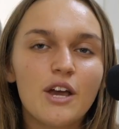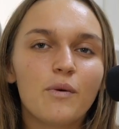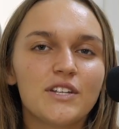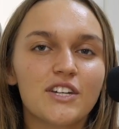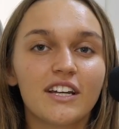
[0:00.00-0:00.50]

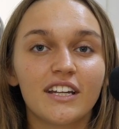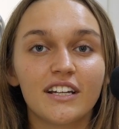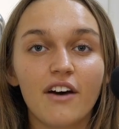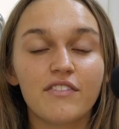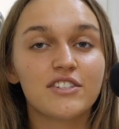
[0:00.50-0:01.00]
which are going to
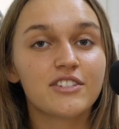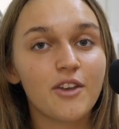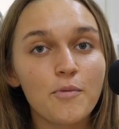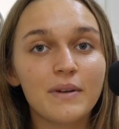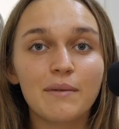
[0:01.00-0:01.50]
cover
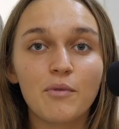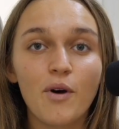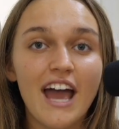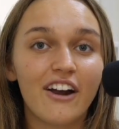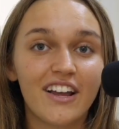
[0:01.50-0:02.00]
so many
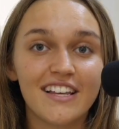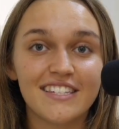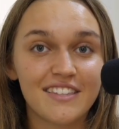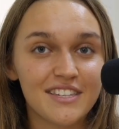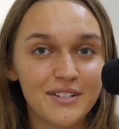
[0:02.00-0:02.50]
more areas
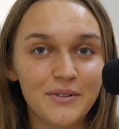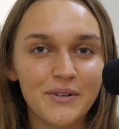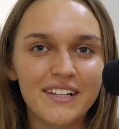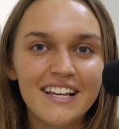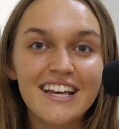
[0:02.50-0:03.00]
in the
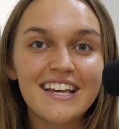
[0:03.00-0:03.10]
school.